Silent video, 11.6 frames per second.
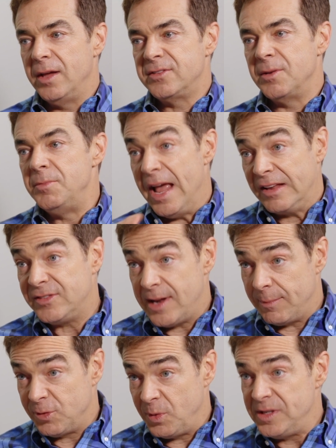some next
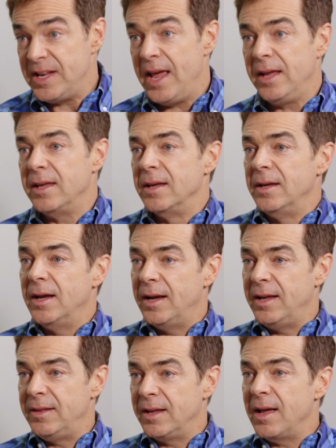steps we take
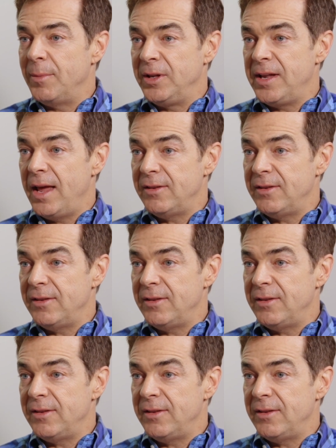in the coming